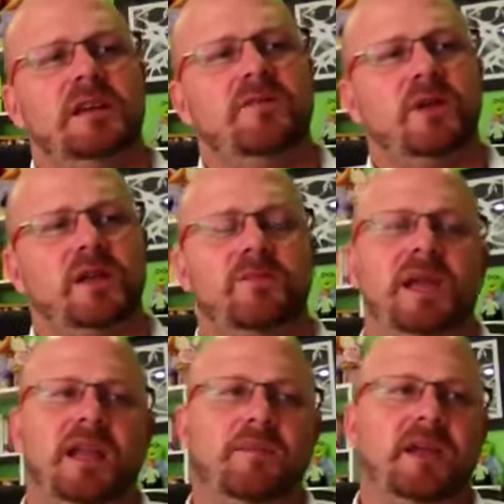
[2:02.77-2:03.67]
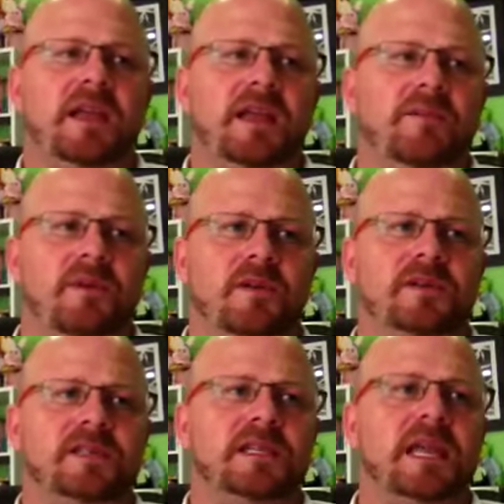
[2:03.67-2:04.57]
if we compared
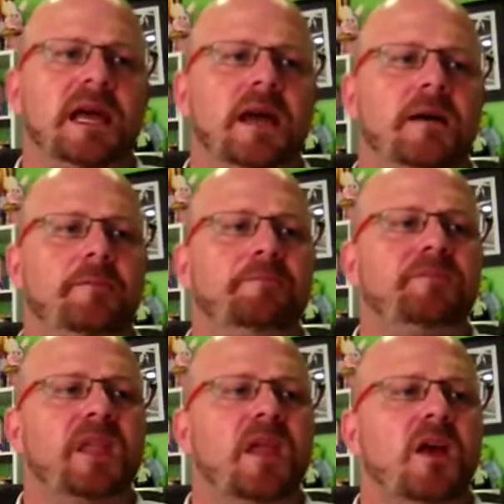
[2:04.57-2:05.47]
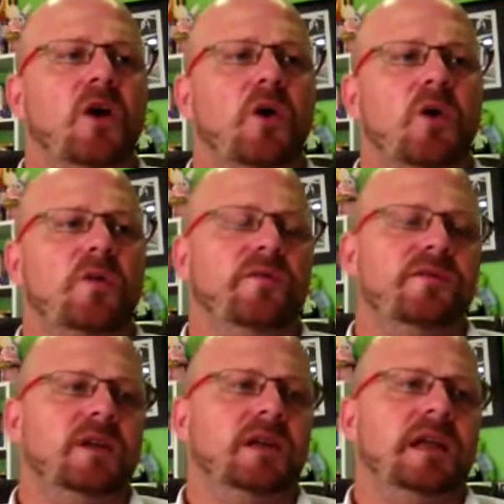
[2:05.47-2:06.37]
hippocampus of
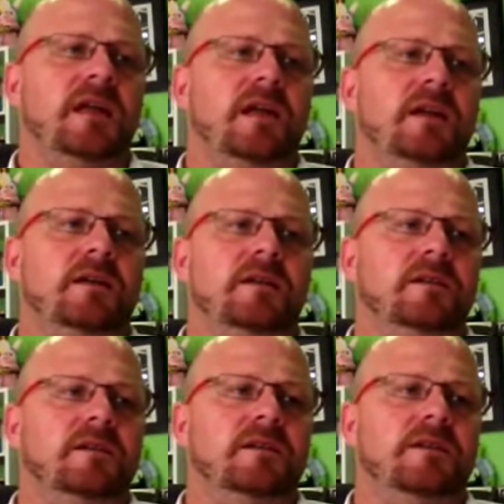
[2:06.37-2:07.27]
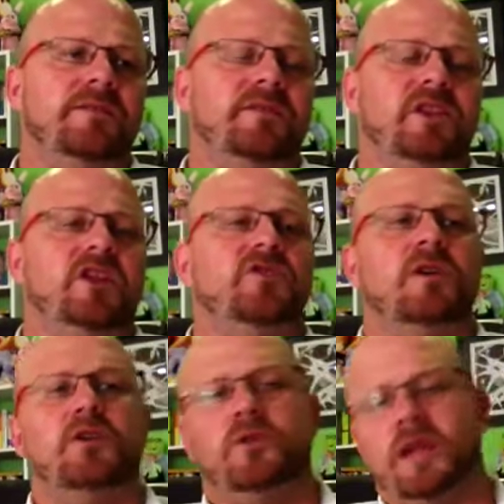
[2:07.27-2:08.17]
a
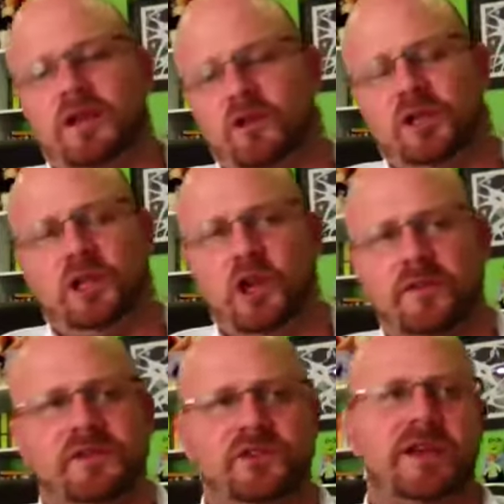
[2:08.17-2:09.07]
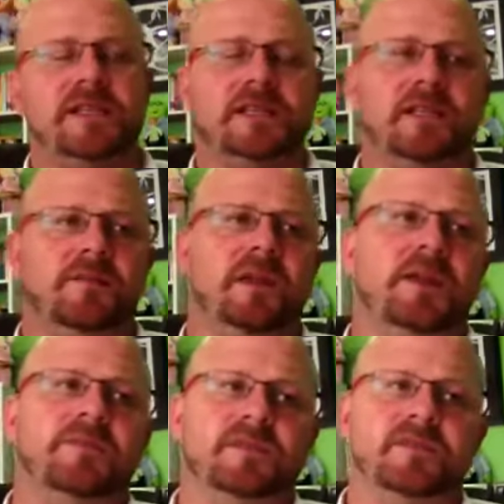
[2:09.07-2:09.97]
15-year-old who had early life stress and
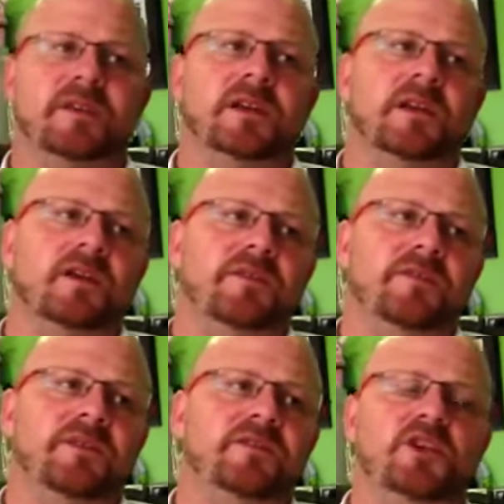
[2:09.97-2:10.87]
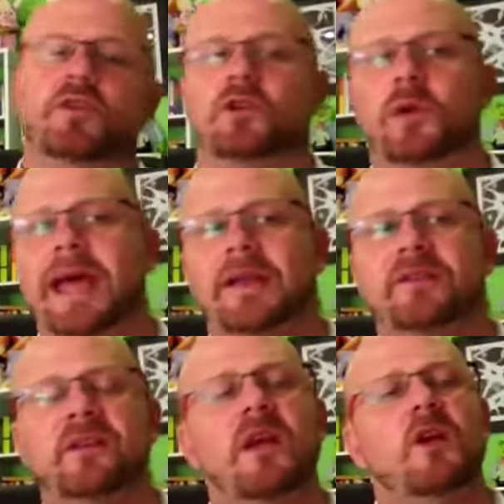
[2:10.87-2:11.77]
hippocampus of a 15-year-old who
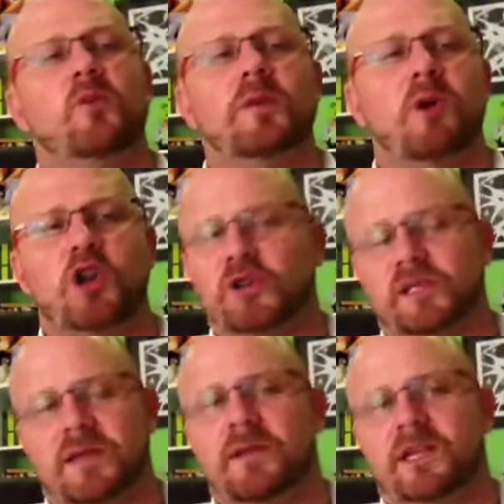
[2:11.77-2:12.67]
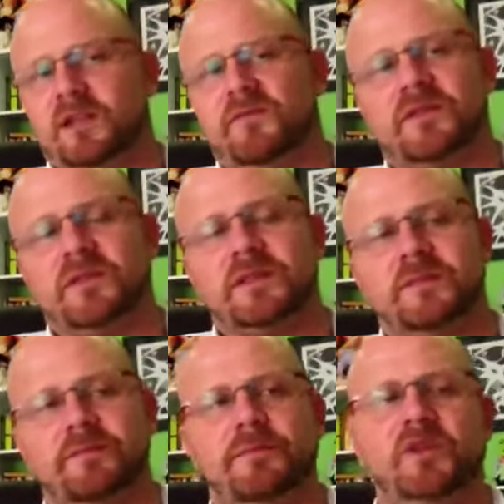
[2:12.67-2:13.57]
hadn't, we might not see many differences
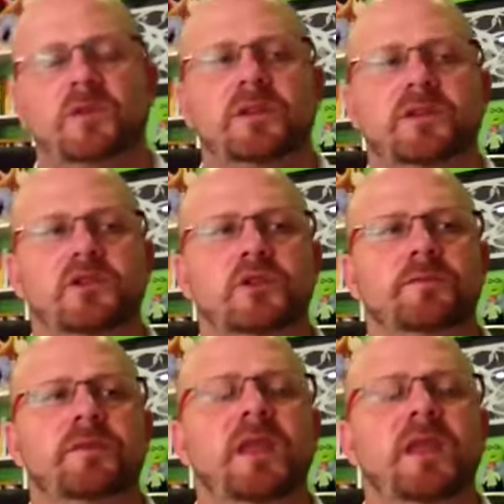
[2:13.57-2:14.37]
between the two.